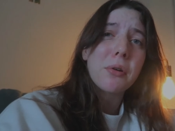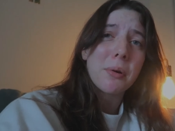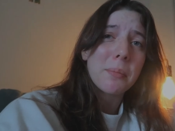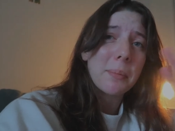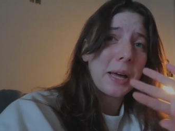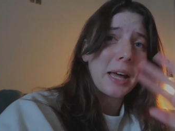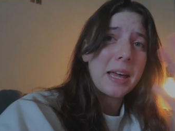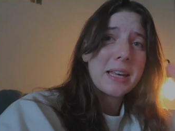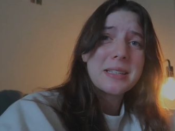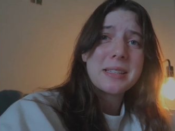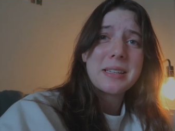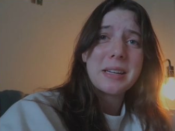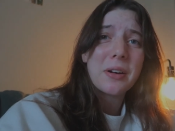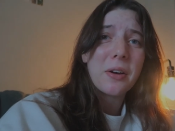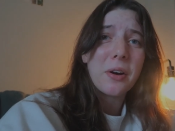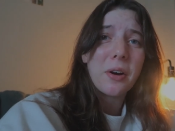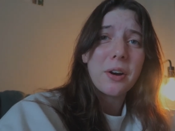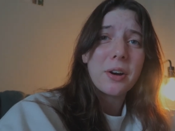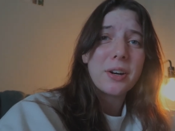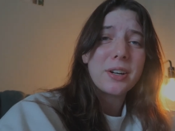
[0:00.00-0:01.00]
or my SD
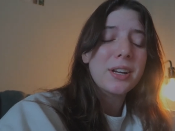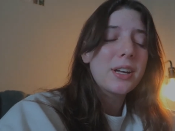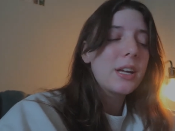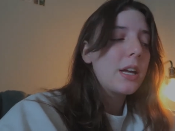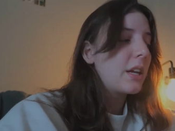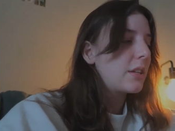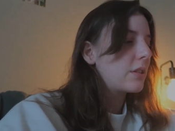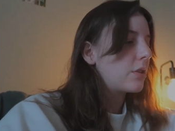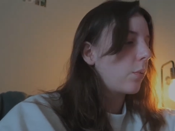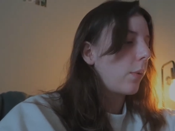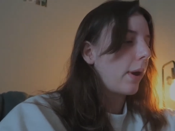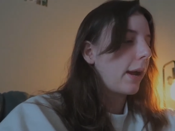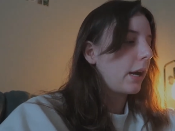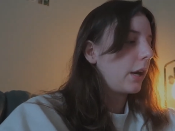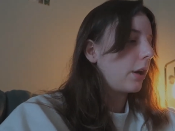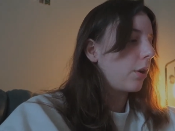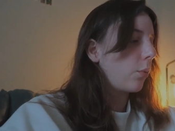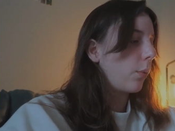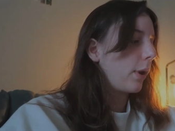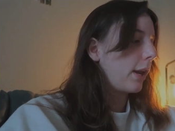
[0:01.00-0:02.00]
card to
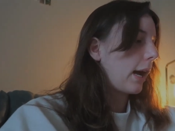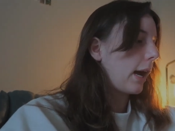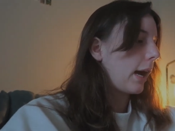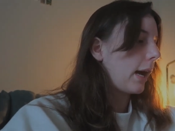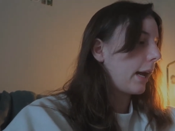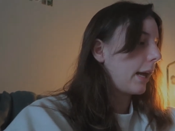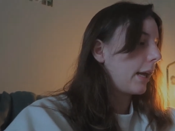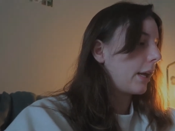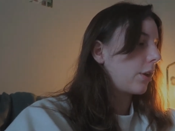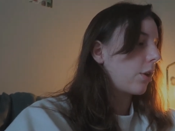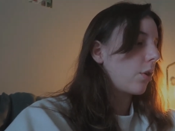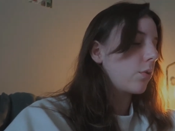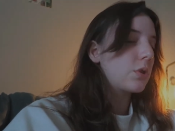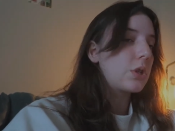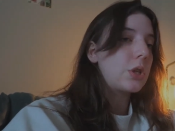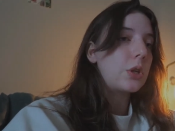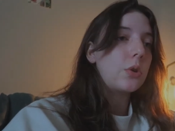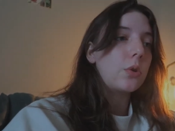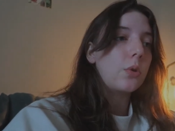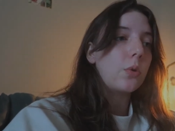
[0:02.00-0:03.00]
where when I go
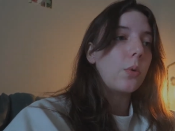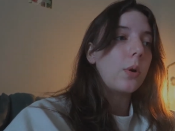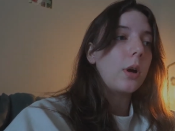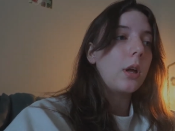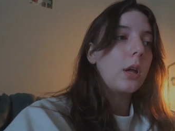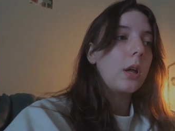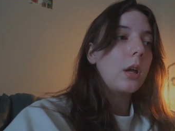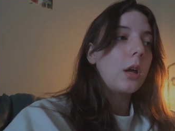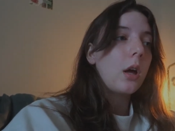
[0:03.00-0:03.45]
to